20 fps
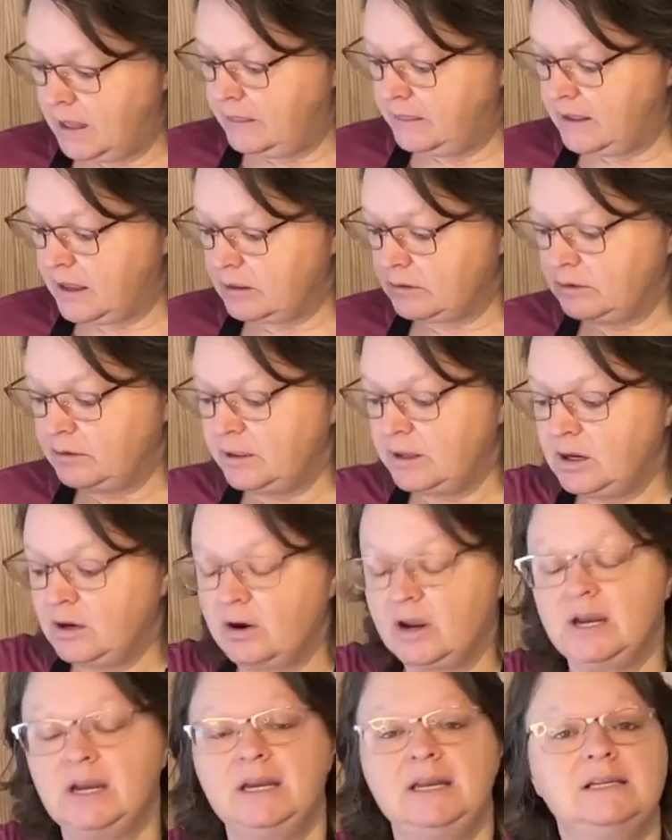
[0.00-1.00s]
The other thing
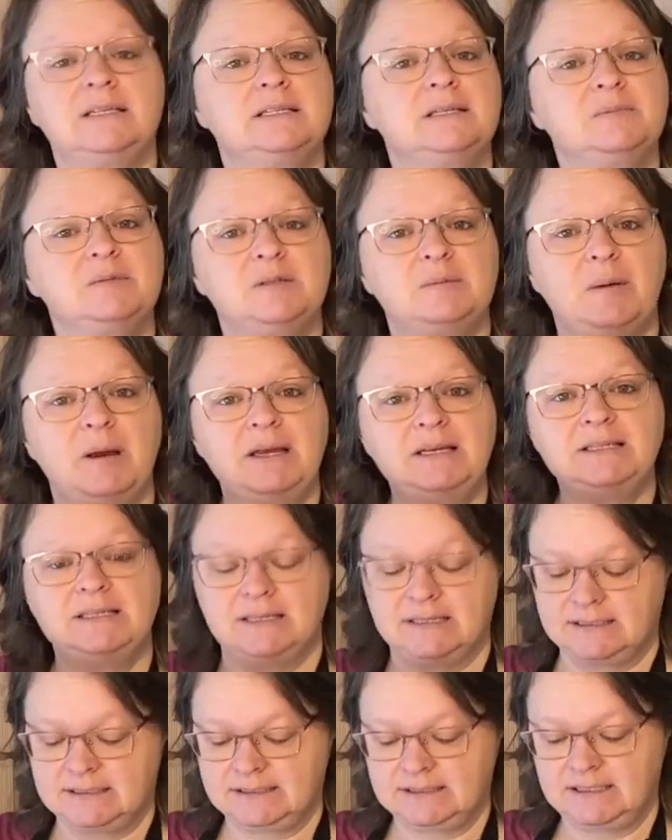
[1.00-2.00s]
you're gonna need is some
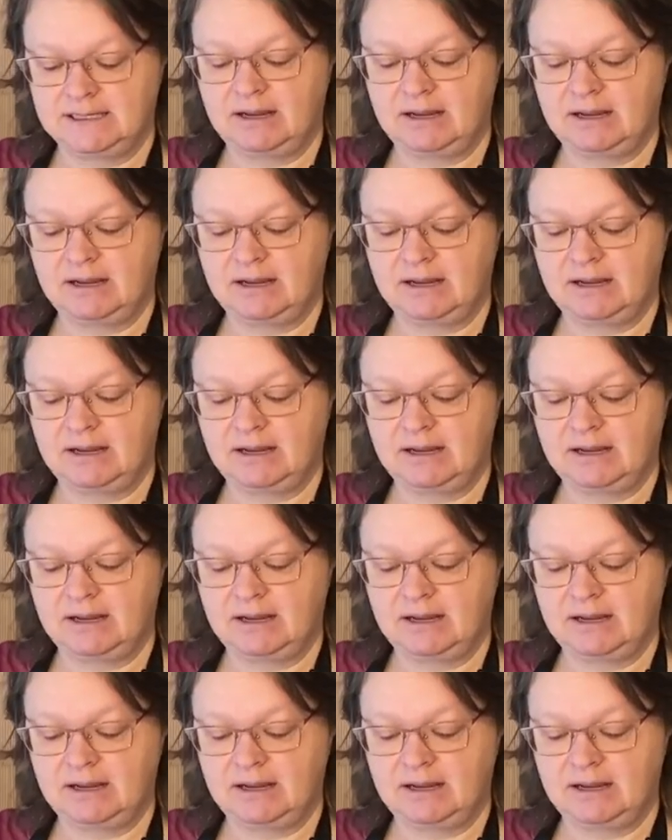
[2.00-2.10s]
spices.